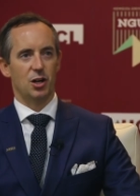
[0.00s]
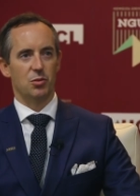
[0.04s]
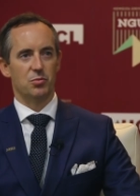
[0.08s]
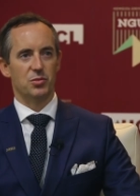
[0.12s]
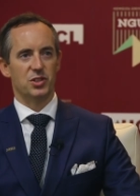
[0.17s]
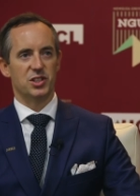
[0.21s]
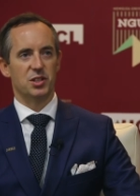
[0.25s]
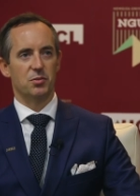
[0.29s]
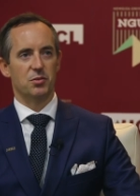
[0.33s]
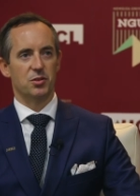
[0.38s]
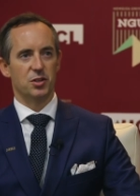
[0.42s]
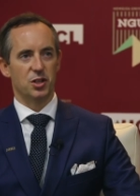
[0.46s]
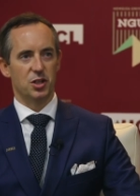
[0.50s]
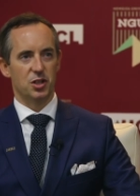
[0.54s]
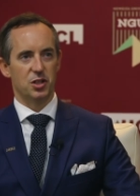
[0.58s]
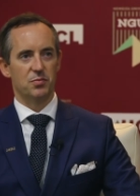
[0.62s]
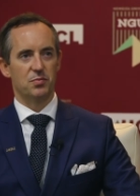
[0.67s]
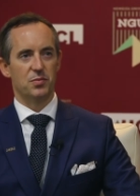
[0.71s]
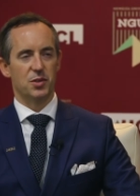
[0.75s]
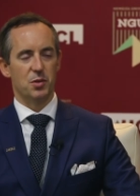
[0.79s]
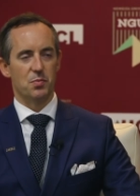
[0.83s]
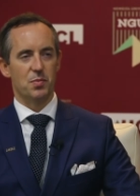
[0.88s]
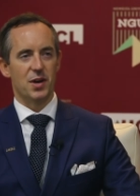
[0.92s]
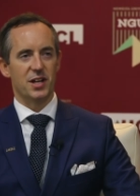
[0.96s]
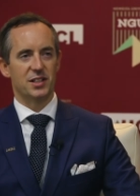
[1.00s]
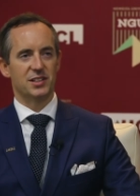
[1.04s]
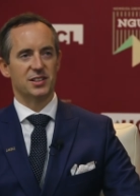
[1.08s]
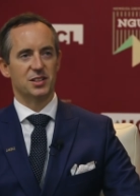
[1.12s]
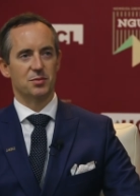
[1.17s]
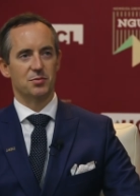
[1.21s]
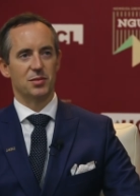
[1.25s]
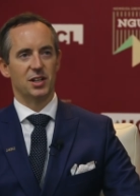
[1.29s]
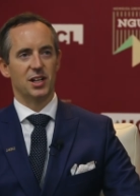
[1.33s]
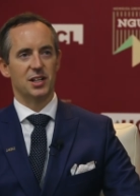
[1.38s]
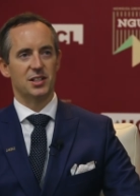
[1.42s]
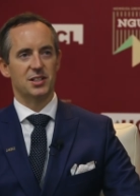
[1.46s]
um, some of the, the
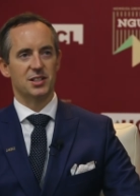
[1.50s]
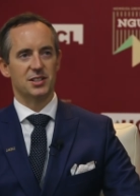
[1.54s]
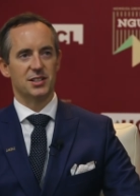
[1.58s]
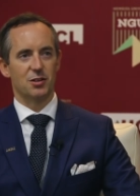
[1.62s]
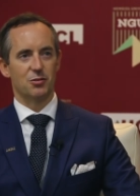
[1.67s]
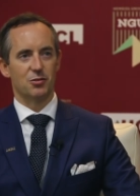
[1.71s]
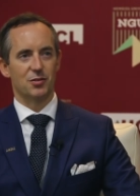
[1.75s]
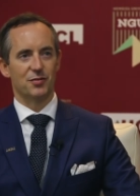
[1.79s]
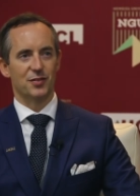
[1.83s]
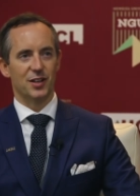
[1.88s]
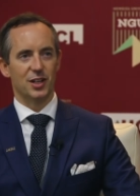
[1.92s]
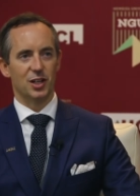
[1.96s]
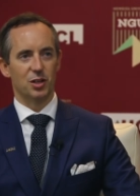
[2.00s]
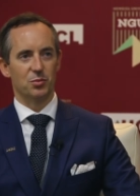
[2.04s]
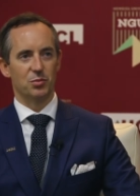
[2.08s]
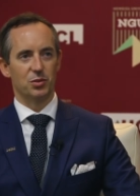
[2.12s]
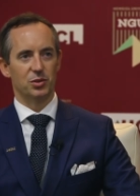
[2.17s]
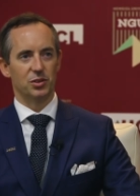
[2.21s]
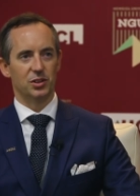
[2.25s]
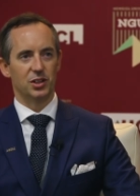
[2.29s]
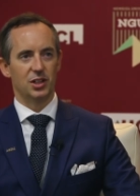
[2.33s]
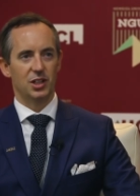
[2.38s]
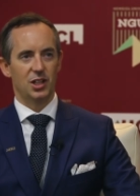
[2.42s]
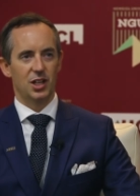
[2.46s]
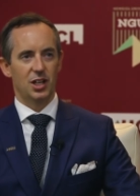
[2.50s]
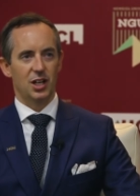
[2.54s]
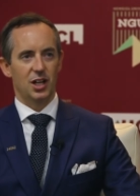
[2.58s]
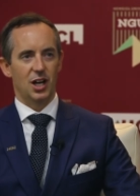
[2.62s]
best simulators that are available.